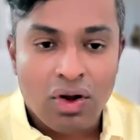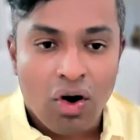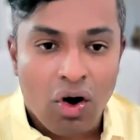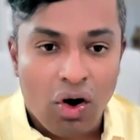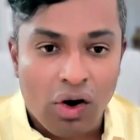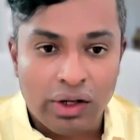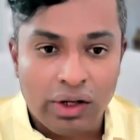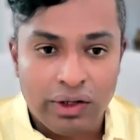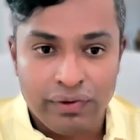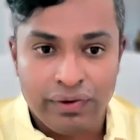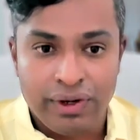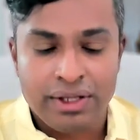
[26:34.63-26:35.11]

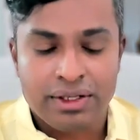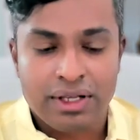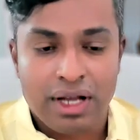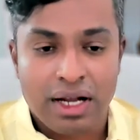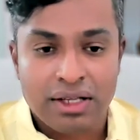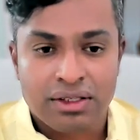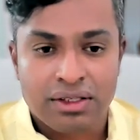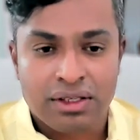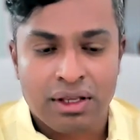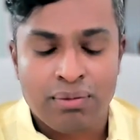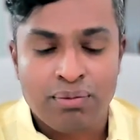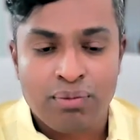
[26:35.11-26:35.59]
Always
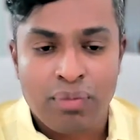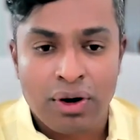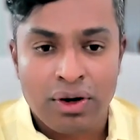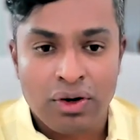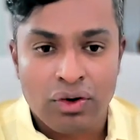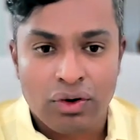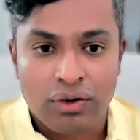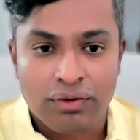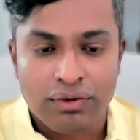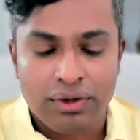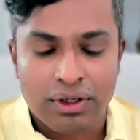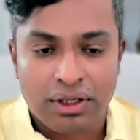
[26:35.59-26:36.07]
at some
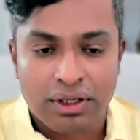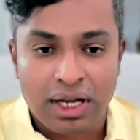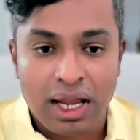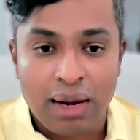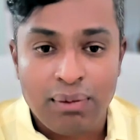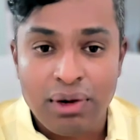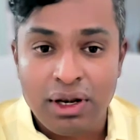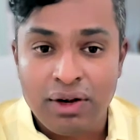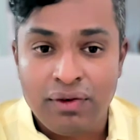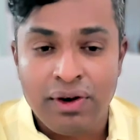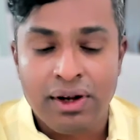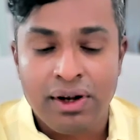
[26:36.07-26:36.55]
point of the
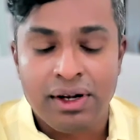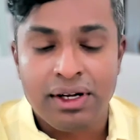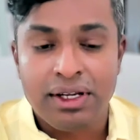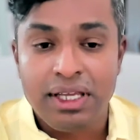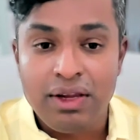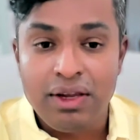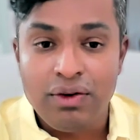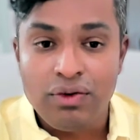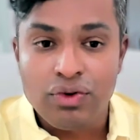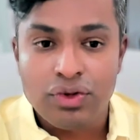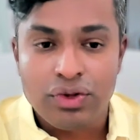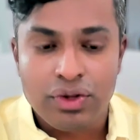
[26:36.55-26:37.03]
time it will
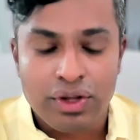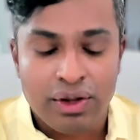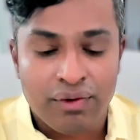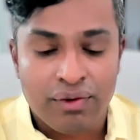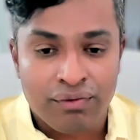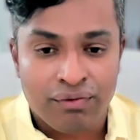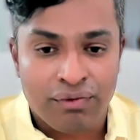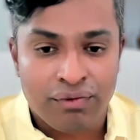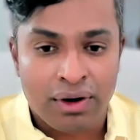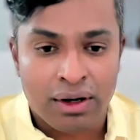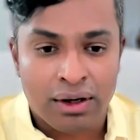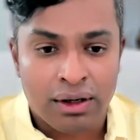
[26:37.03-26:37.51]
give you
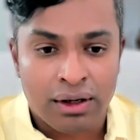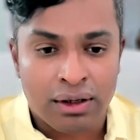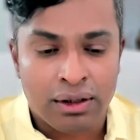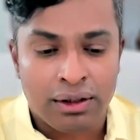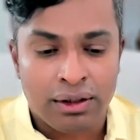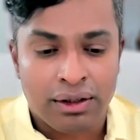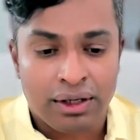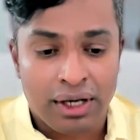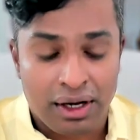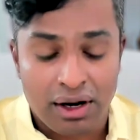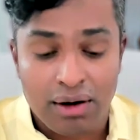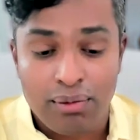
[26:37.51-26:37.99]
the
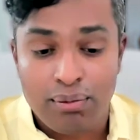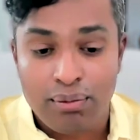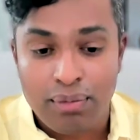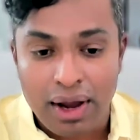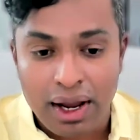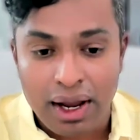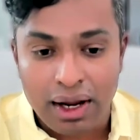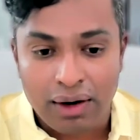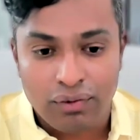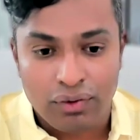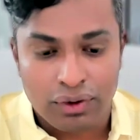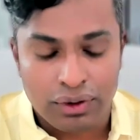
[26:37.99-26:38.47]
return
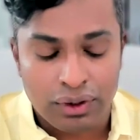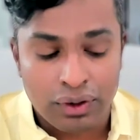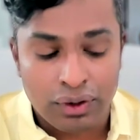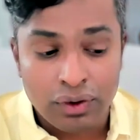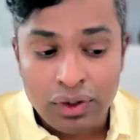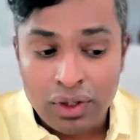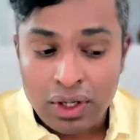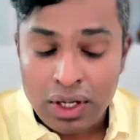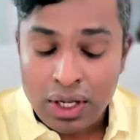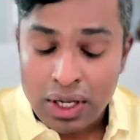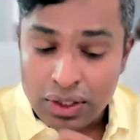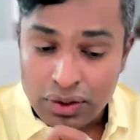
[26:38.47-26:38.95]
back for you.
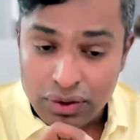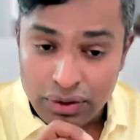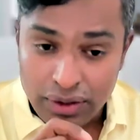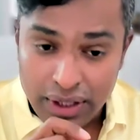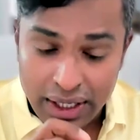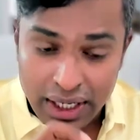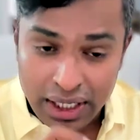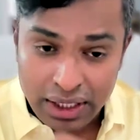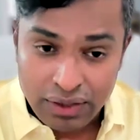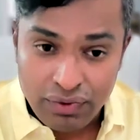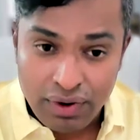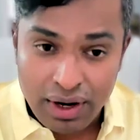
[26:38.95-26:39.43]
So
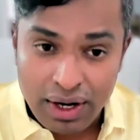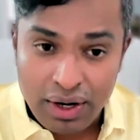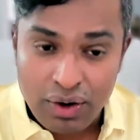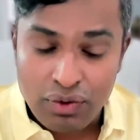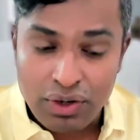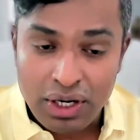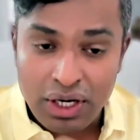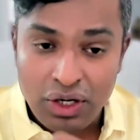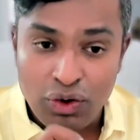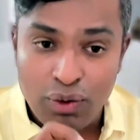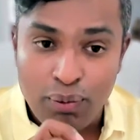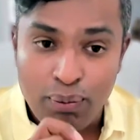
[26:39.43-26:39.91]
that is why you
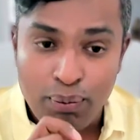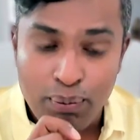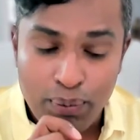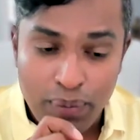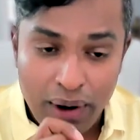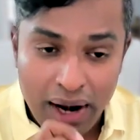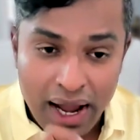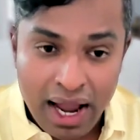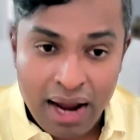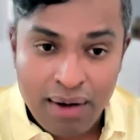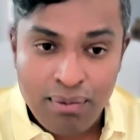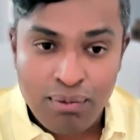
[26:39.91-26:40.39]
need to
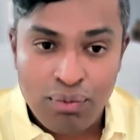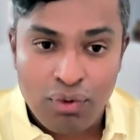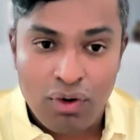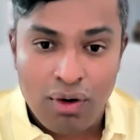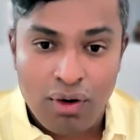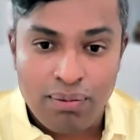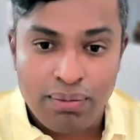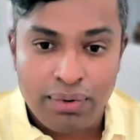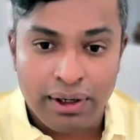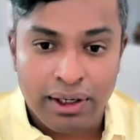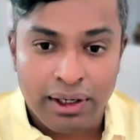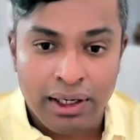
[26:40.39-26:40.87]
plan
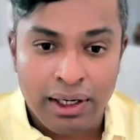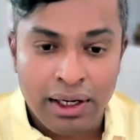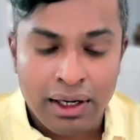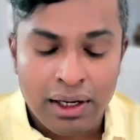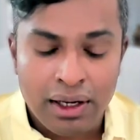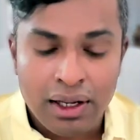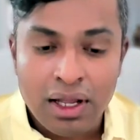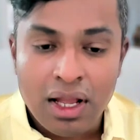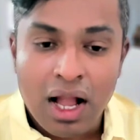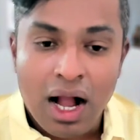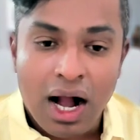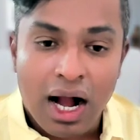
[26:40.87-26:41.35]

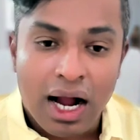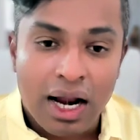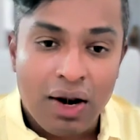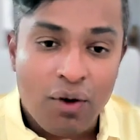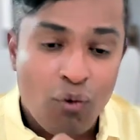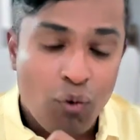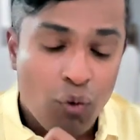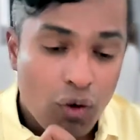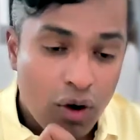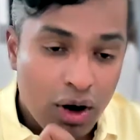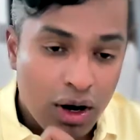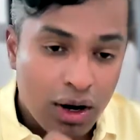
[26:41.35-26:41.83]
properly
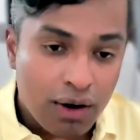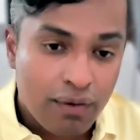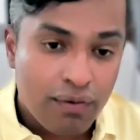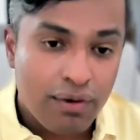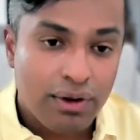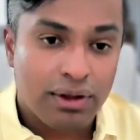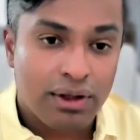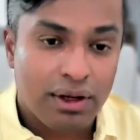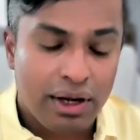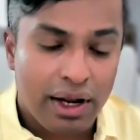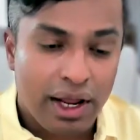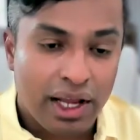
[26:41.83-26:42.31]
and work
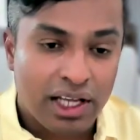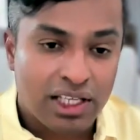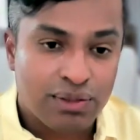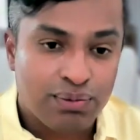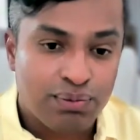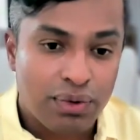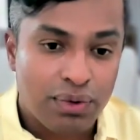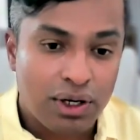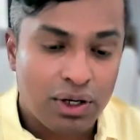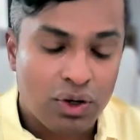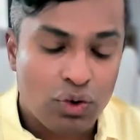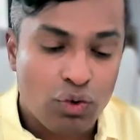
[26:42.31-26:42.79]
with an
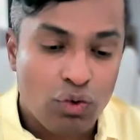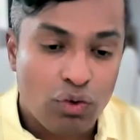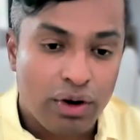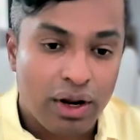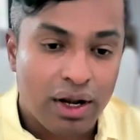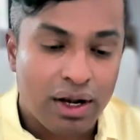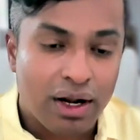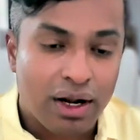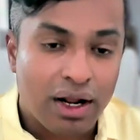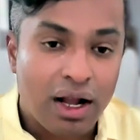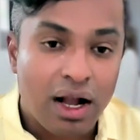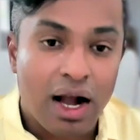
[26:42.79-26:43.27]
expert who
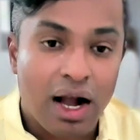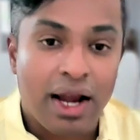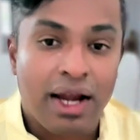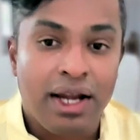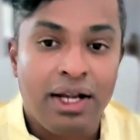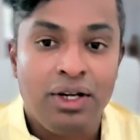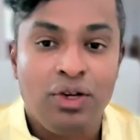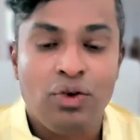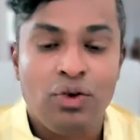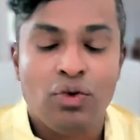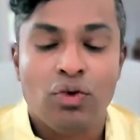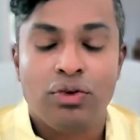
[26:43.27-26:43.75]
can
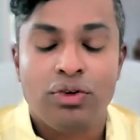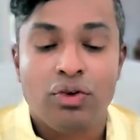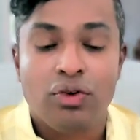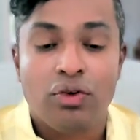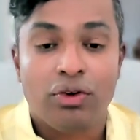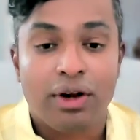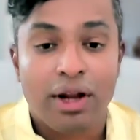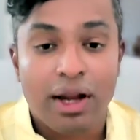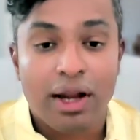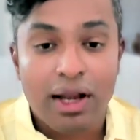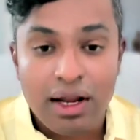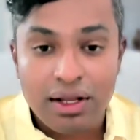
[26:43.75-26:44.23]
guide you on your
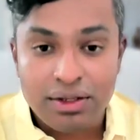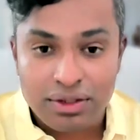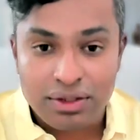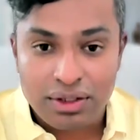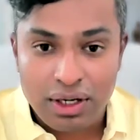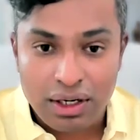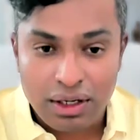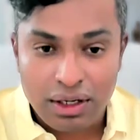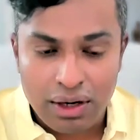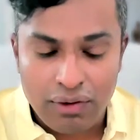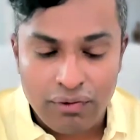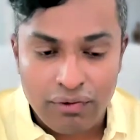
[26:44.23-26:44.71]
real
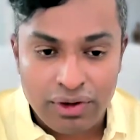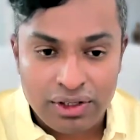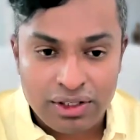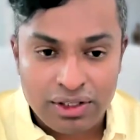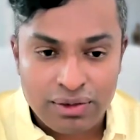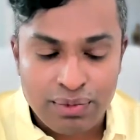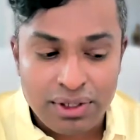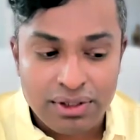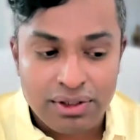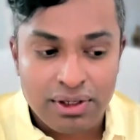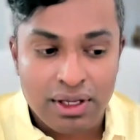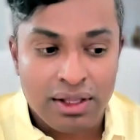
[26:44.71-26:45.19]
estate
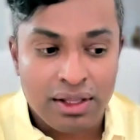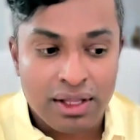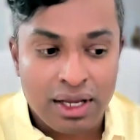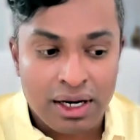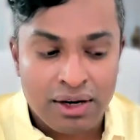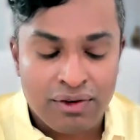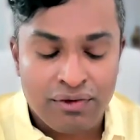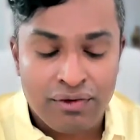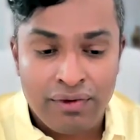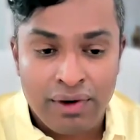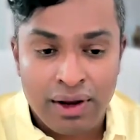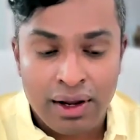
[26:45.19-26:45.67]
investments. In
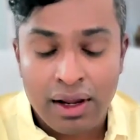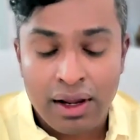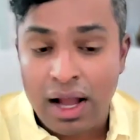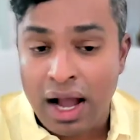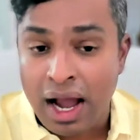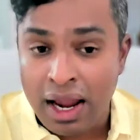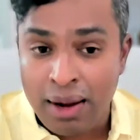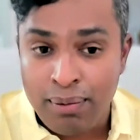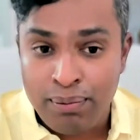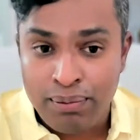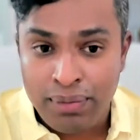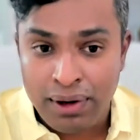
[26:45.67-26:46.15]
that way
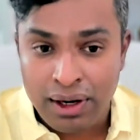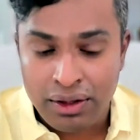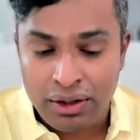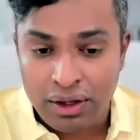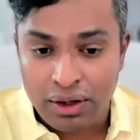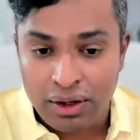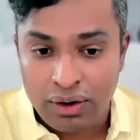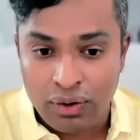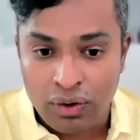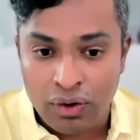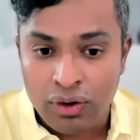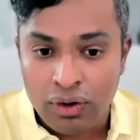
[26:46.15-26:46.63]
I play
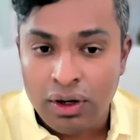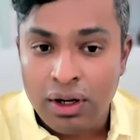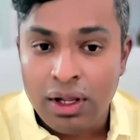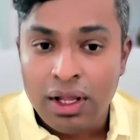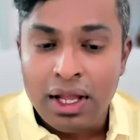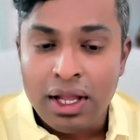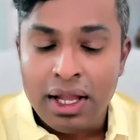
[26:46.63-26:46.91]
the role.